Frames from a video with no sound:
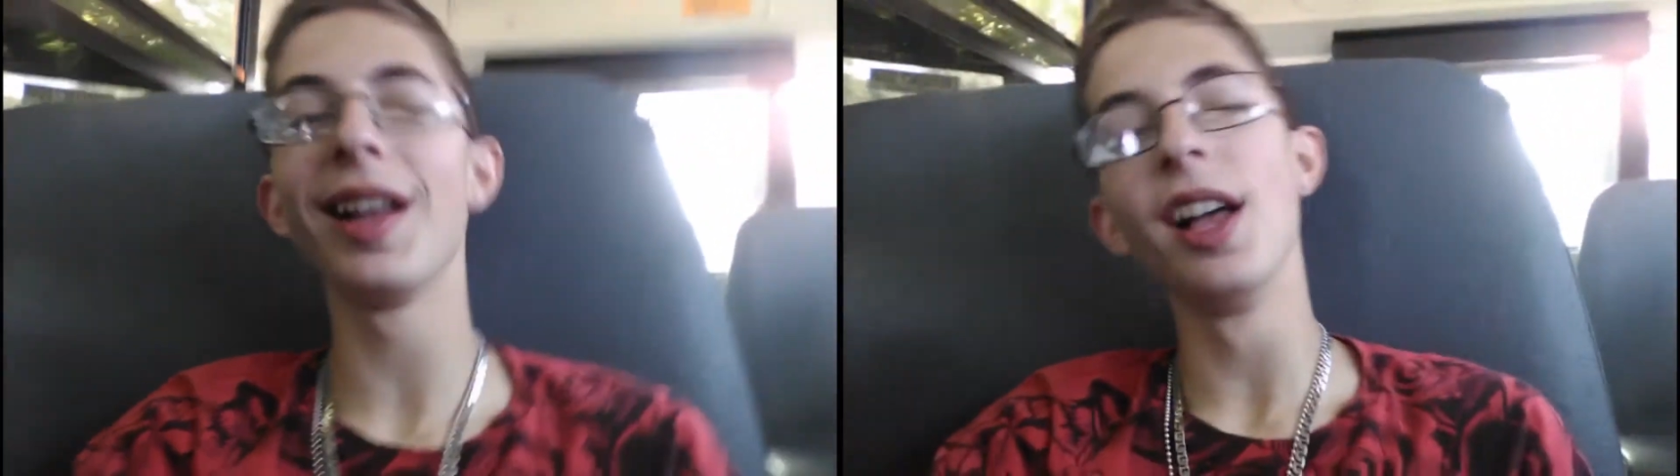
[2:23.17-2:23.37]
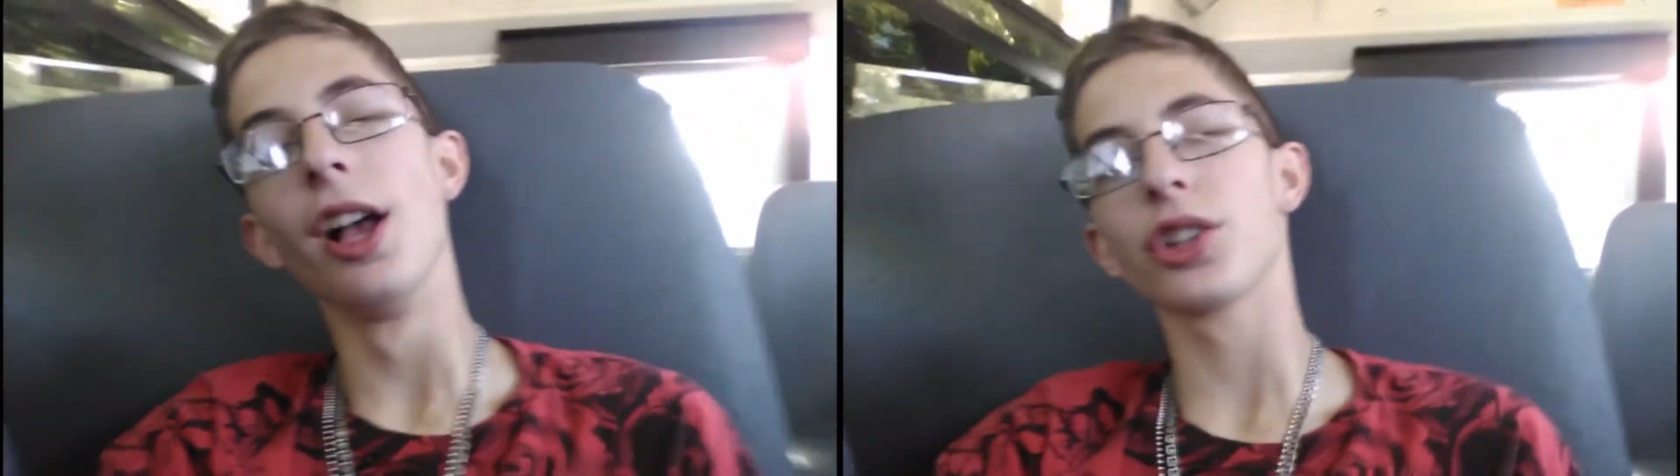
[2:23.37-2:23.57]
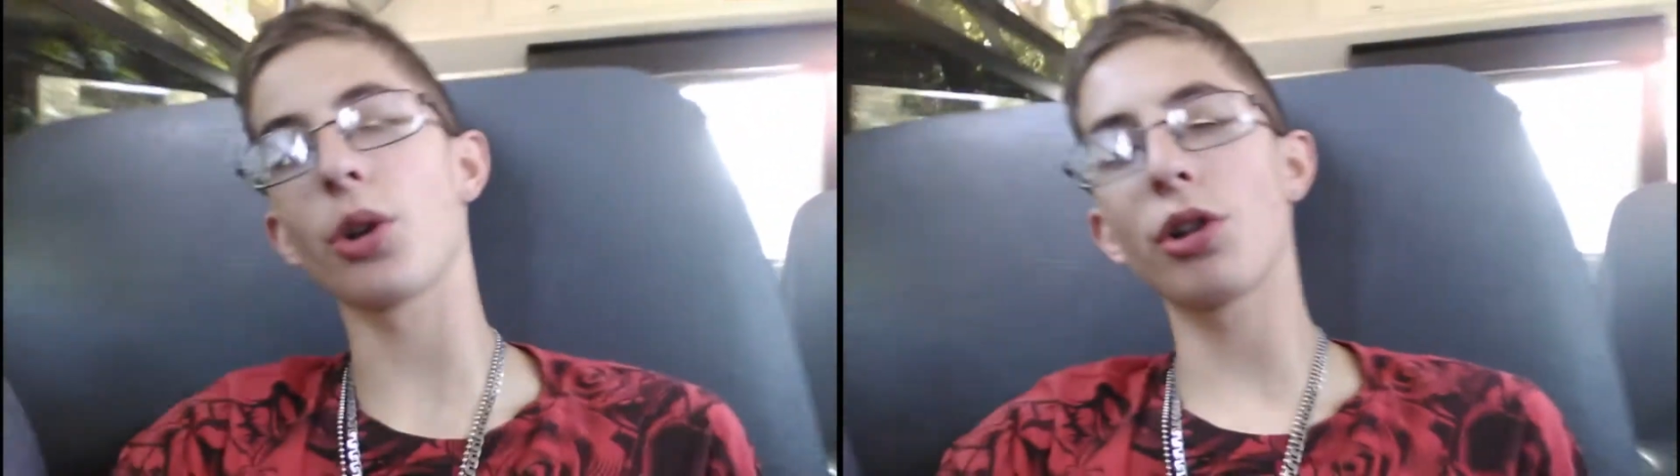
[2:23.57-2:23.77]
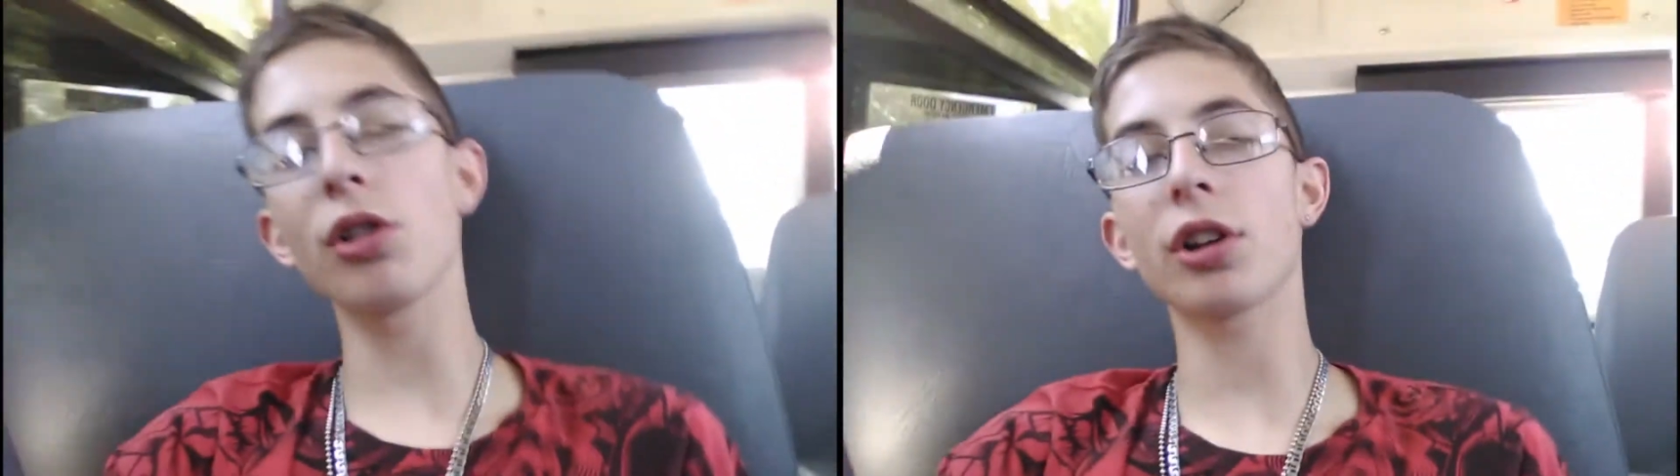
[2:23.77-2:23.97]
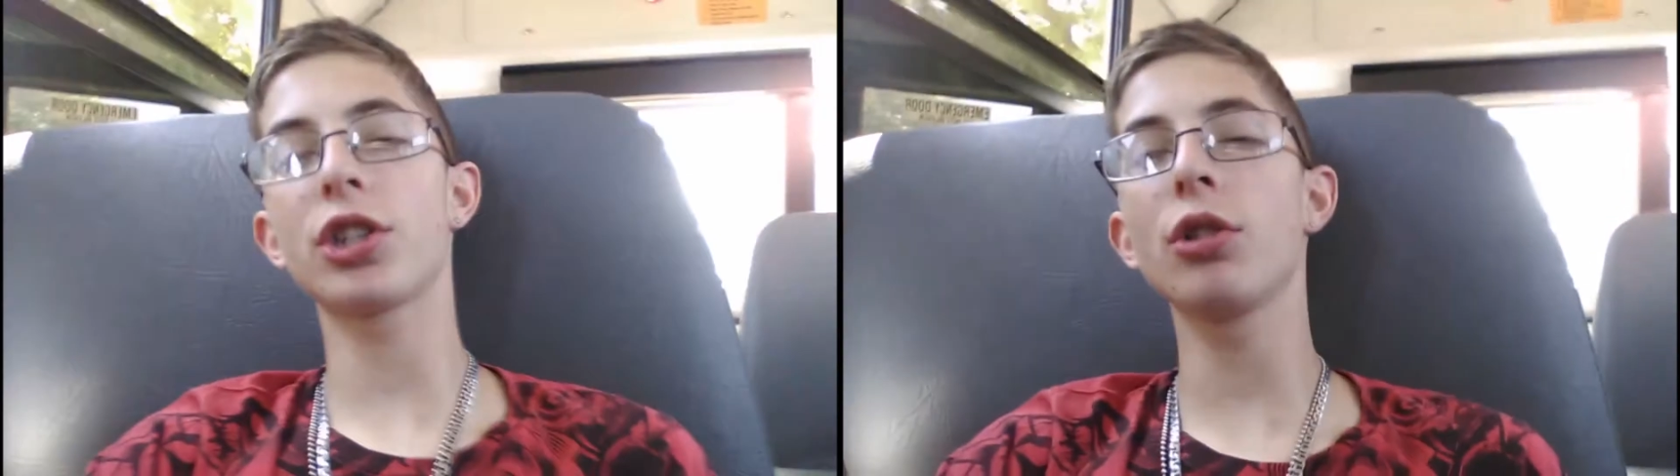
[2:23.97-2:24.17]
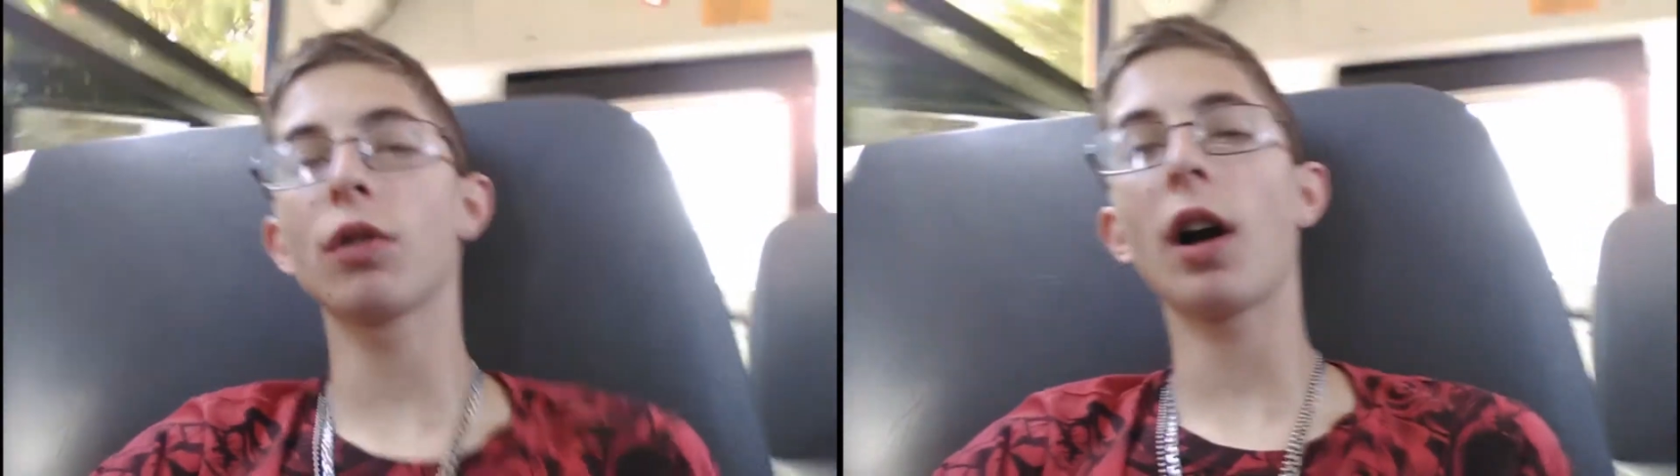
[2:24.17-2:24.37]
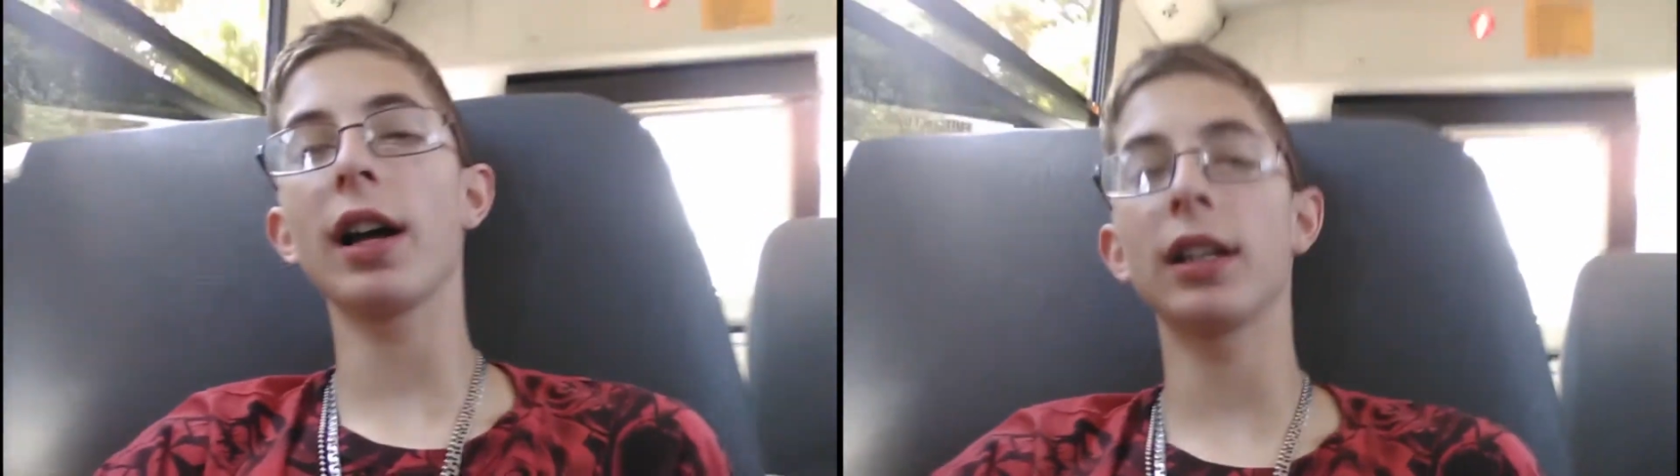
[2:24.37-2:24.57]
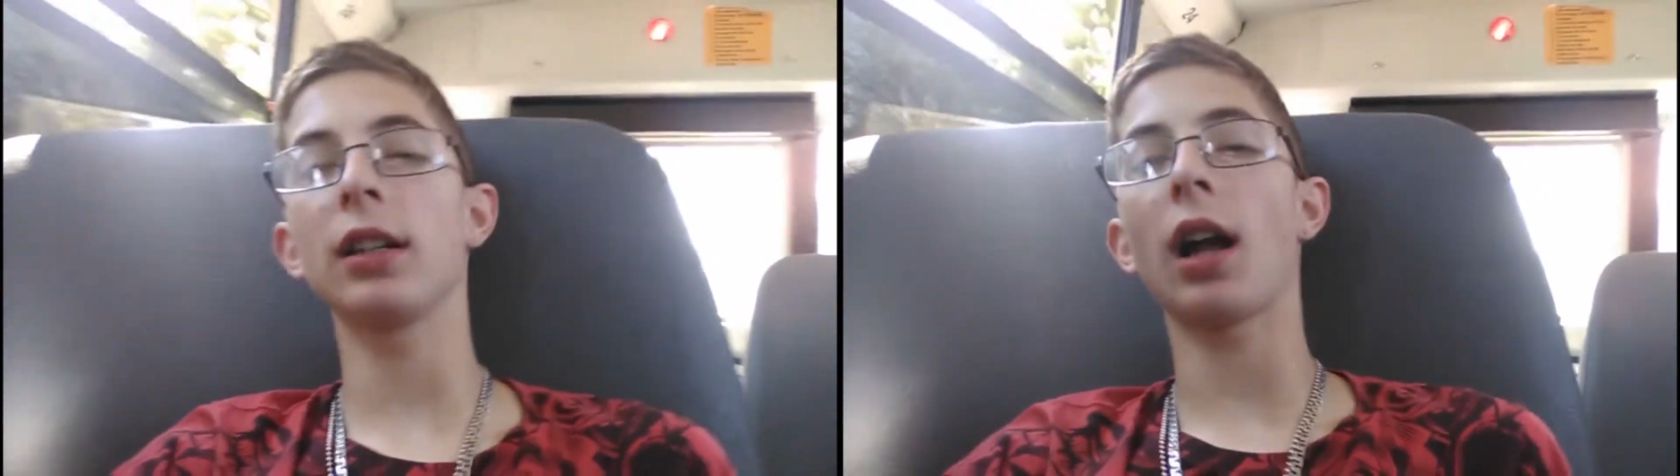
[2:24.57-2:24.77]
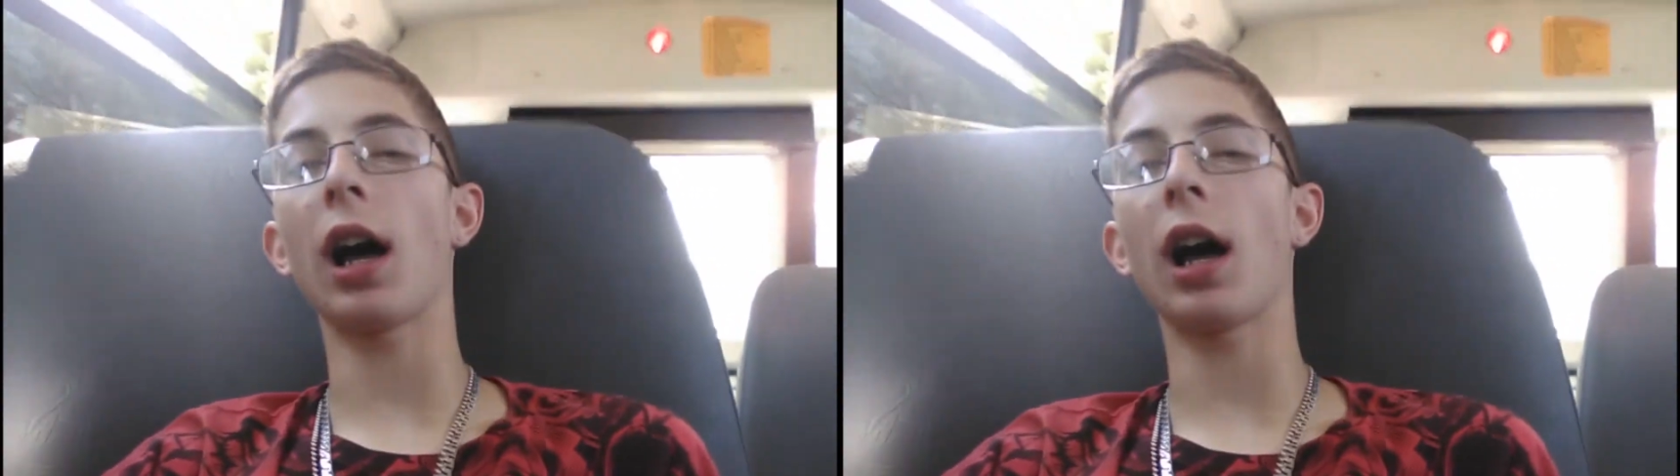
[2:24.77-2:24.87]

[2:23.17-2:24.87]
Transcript: So good luck to you, Ryan.